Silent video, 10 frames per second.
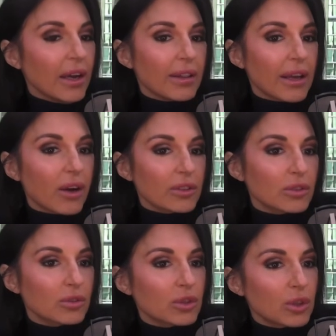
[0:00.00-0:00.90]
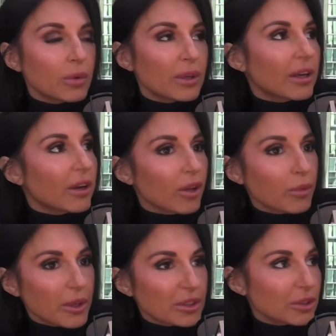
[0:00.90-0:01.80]
They also do what they call
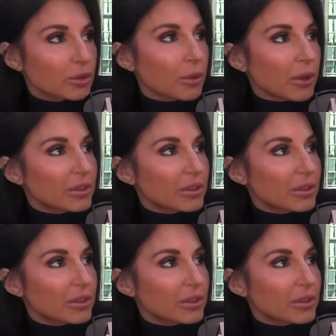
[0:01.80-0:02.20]
emerging sports.